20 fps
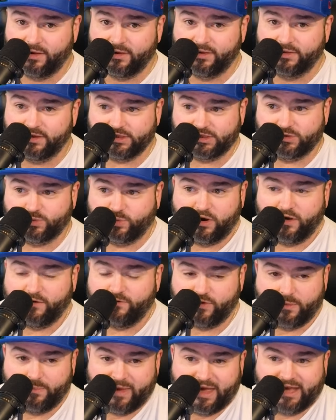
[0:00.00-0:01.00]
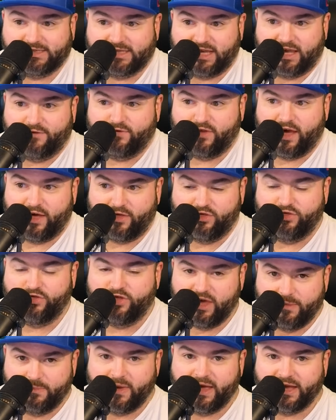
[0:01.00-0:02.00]
This is one of the best, if not
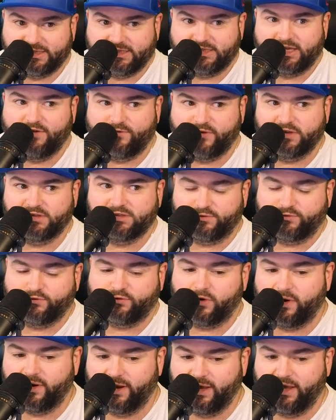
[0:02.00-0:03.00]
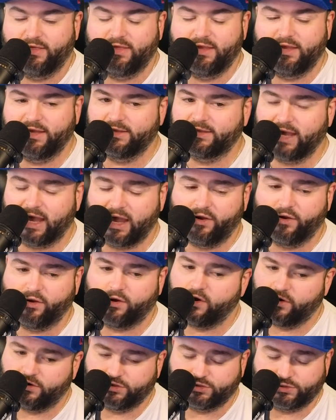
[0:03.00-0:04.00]
the best, defensive front in the entire
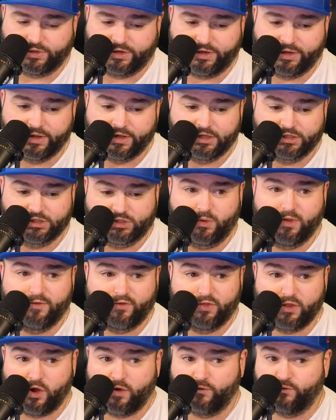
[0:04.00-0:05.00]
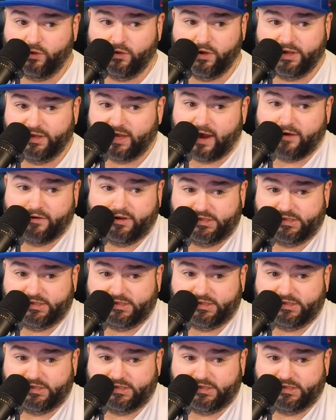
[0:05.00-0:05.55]
country. So even though if you look at Darius